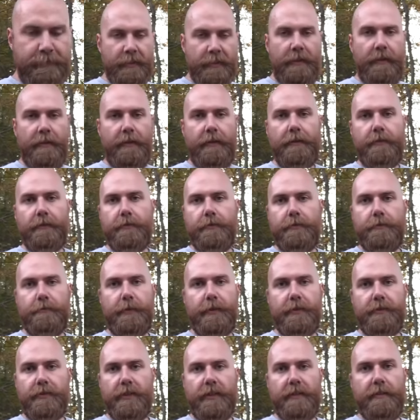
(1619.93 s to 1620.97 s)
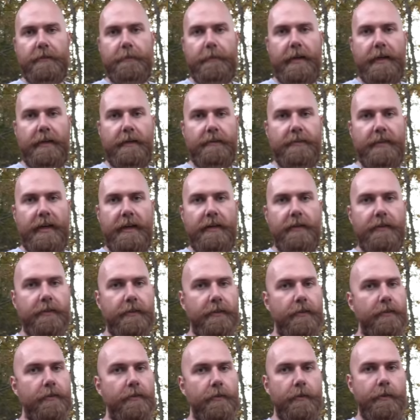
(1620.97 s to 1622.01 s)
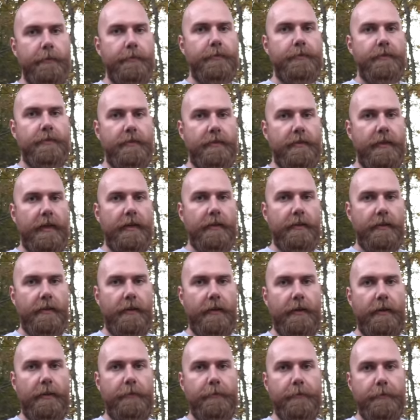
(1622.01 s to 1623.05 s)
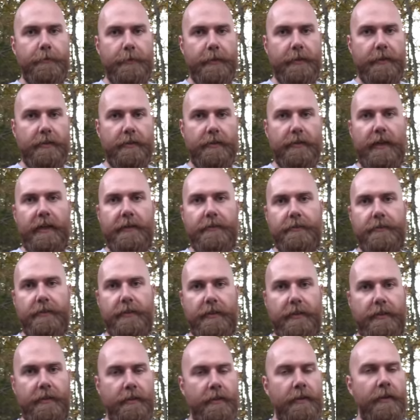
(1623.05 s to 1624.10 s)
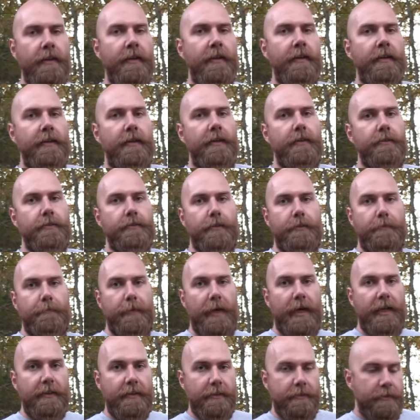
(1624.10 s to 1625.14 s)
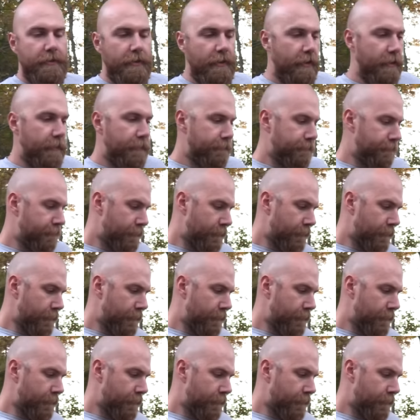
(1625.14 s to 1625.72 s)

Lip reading: So please check them out at talongungrips.com. You'll be glad you did. And also Ballistol.